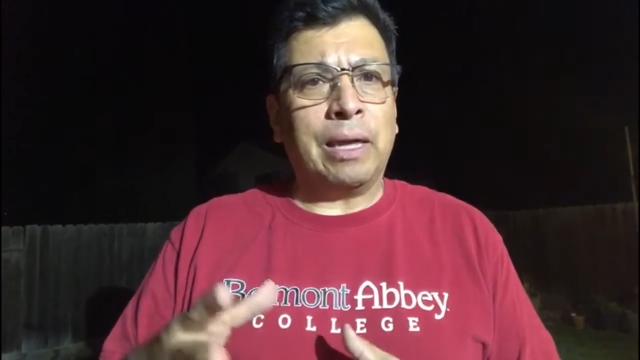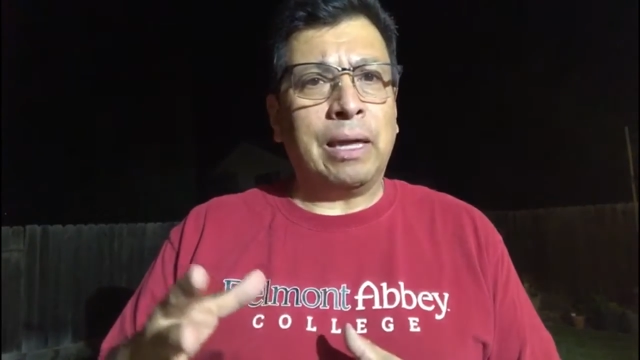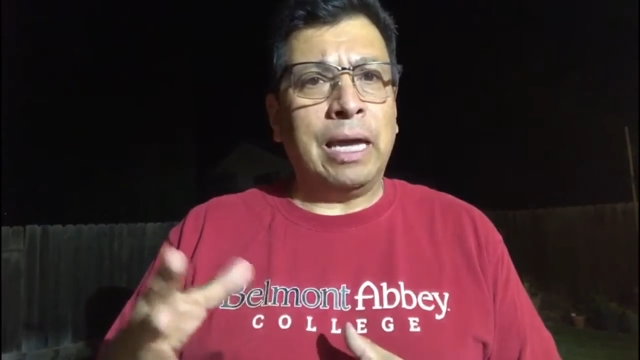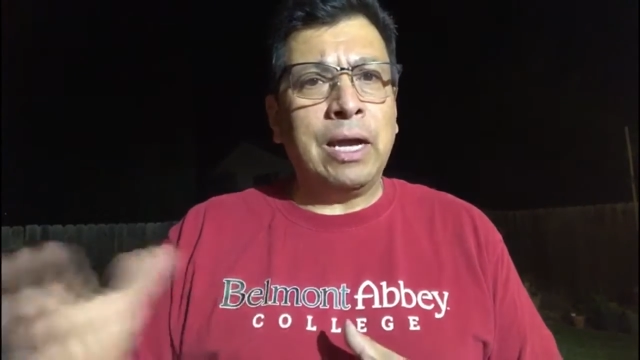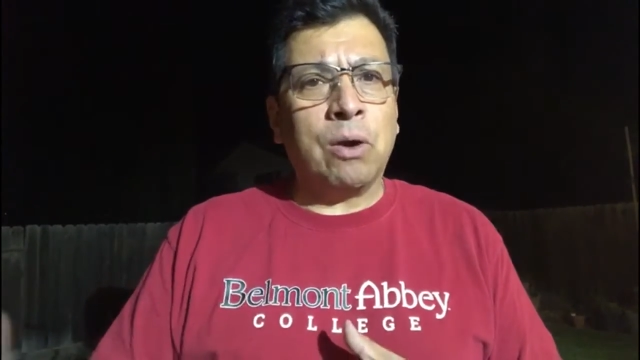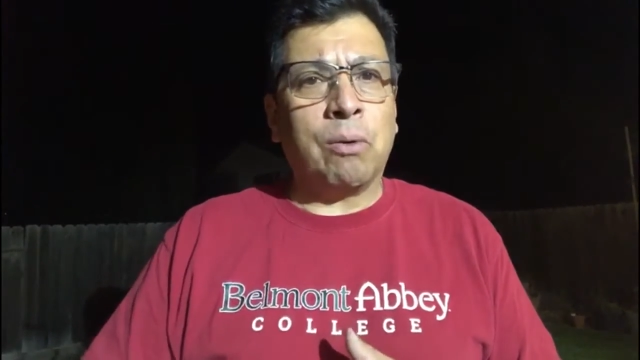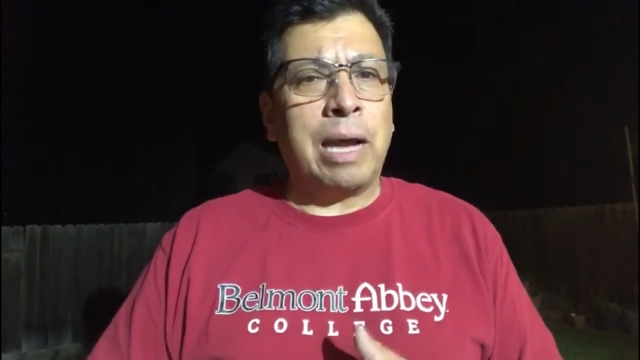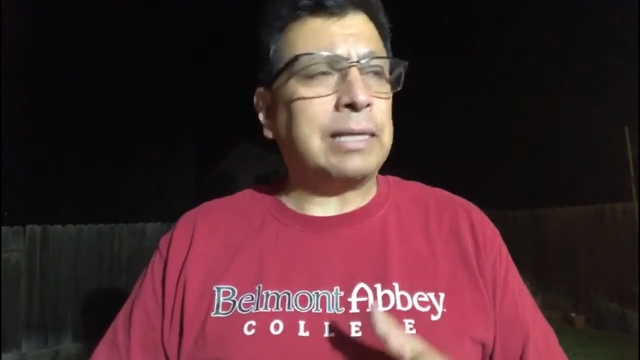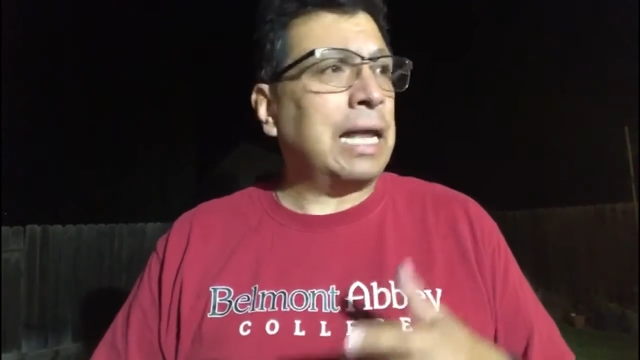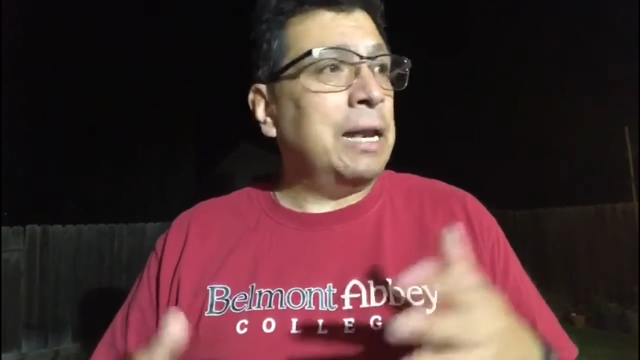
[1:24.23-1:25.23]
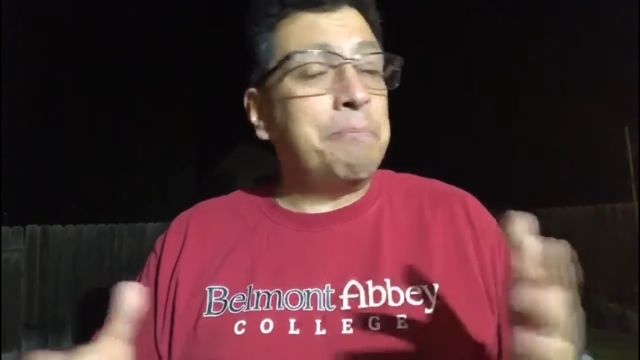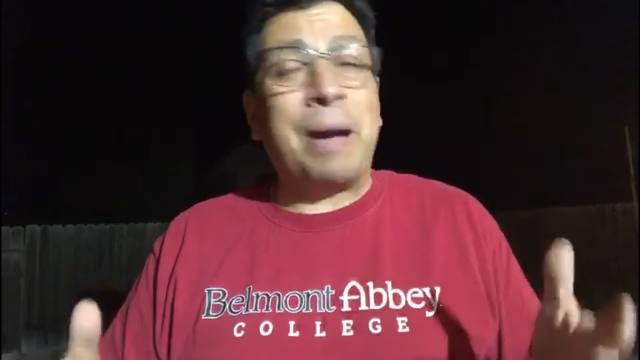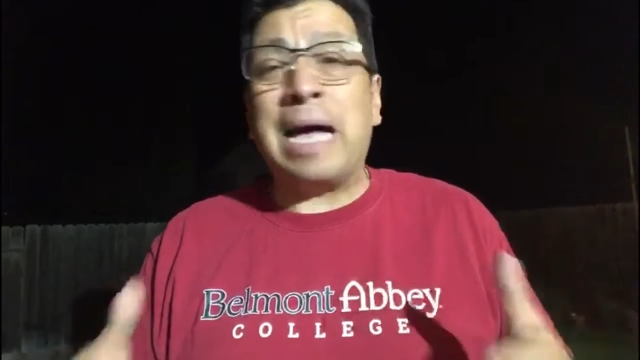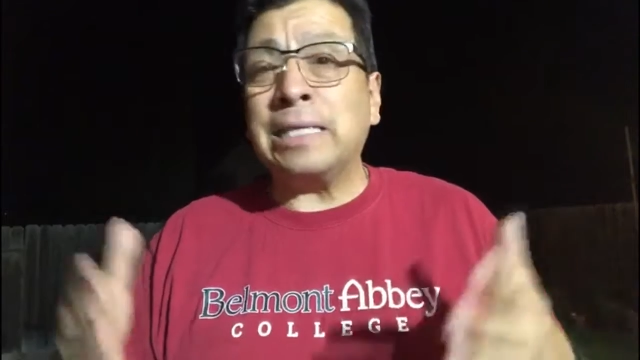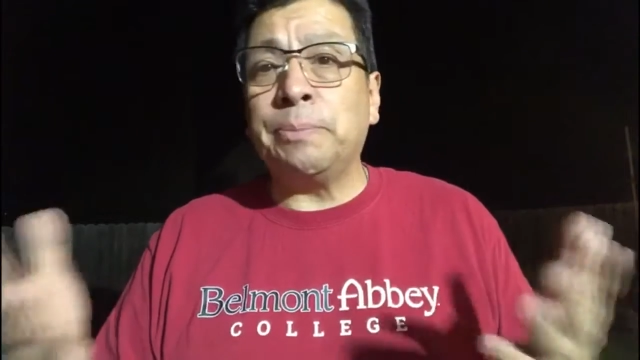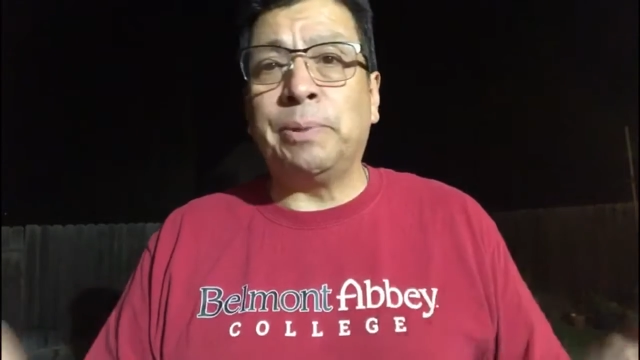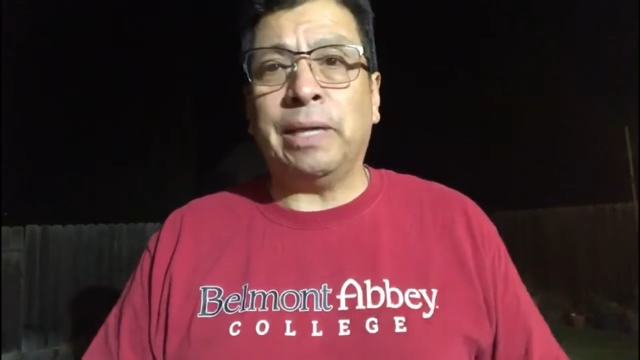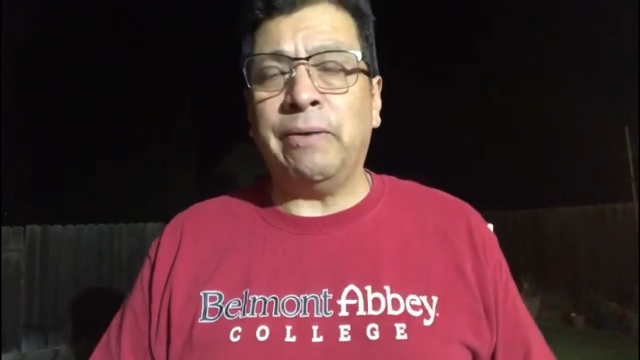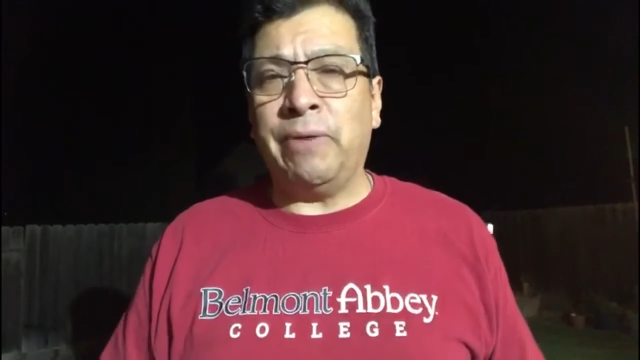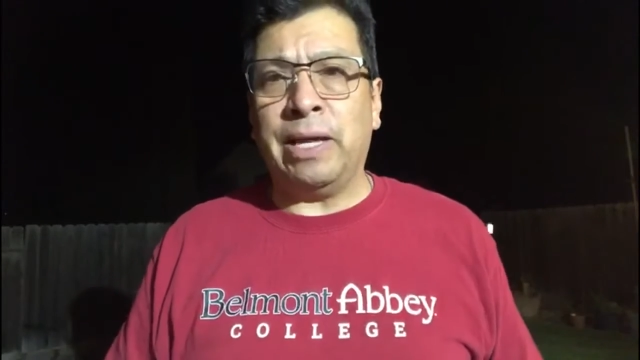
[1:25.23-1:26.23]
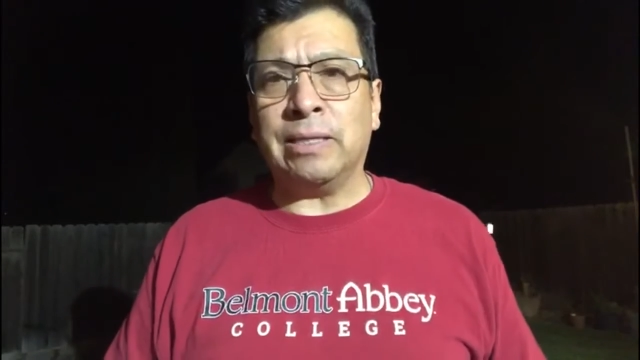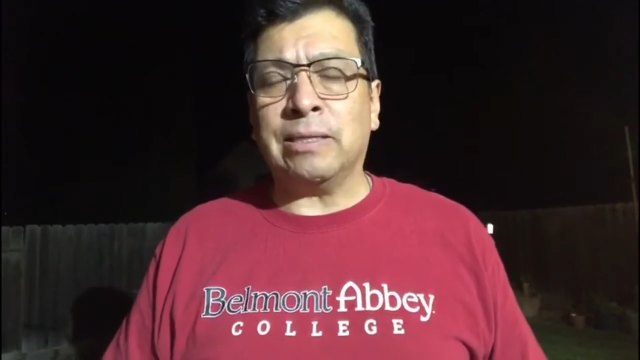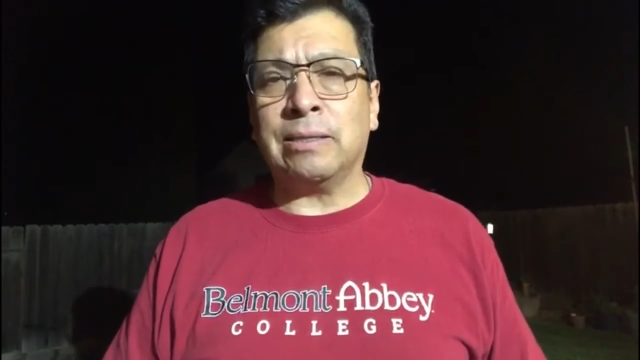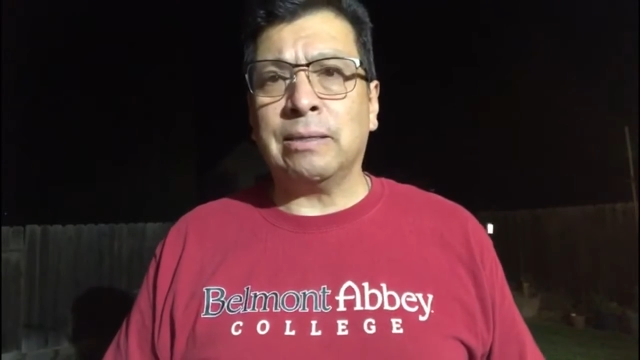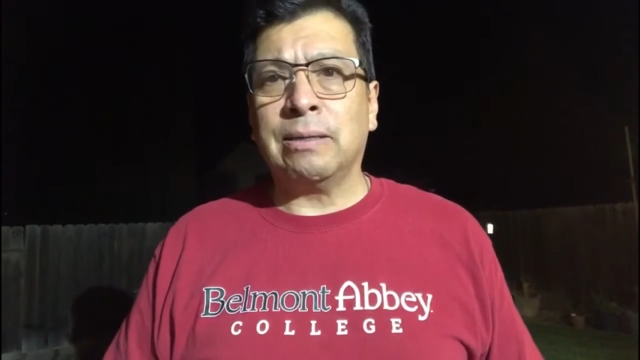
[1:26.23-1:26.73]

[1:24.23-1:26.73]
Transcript: incorrect and impossible events.